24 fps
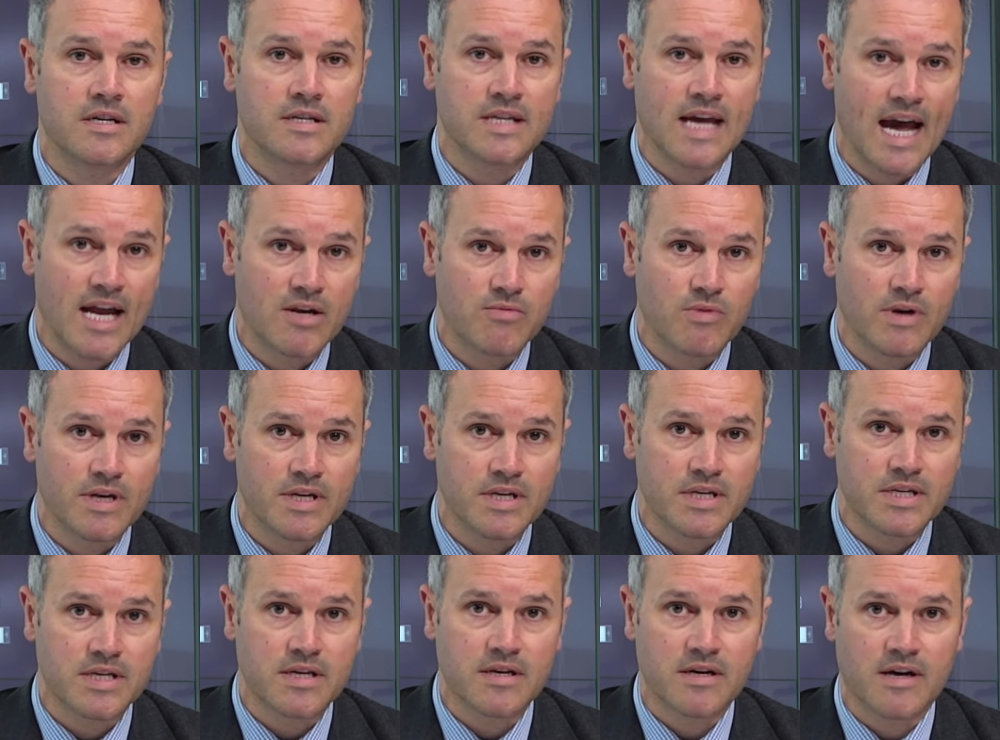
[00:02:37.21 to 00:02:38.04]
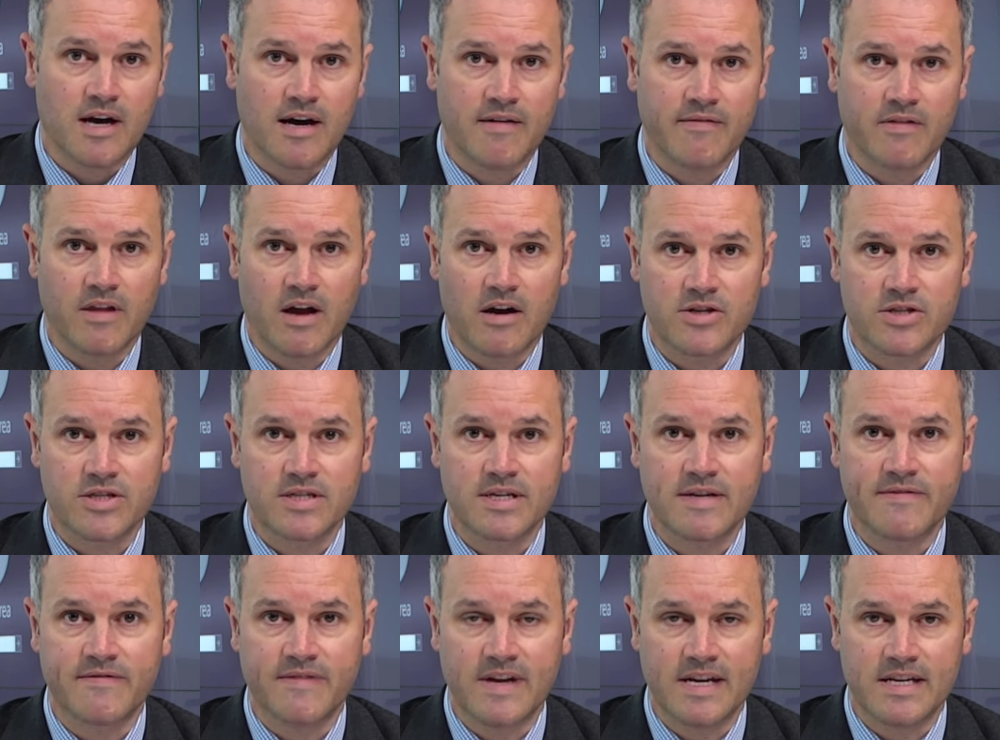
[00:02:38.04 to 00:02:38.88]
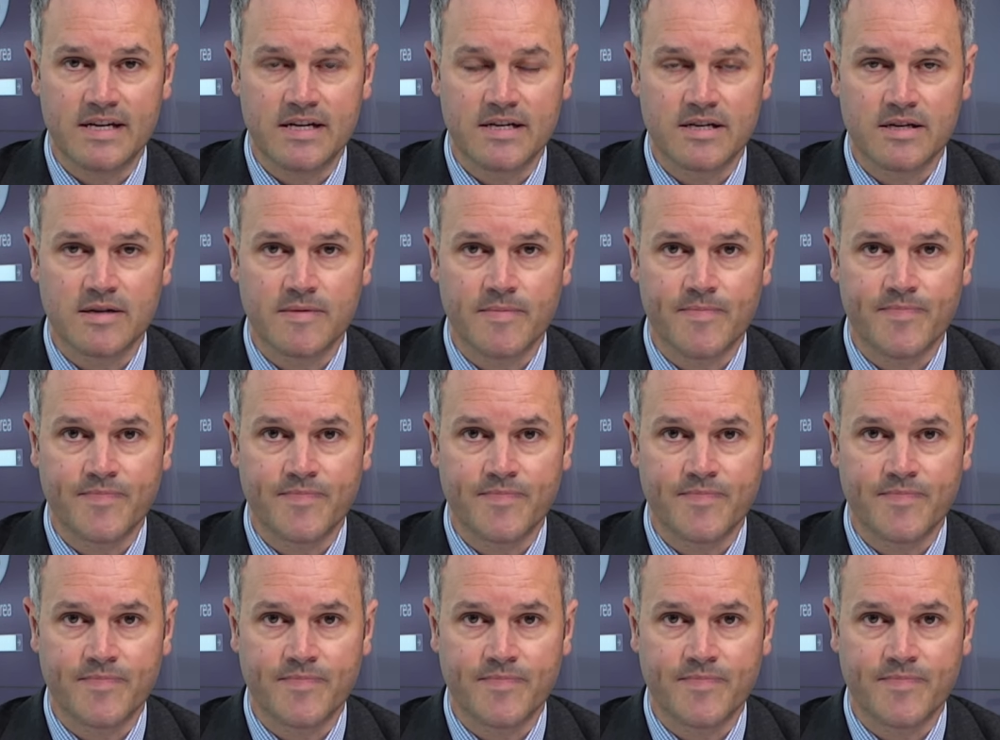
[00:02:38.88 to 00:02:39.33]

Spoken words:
headwinds have largely faded.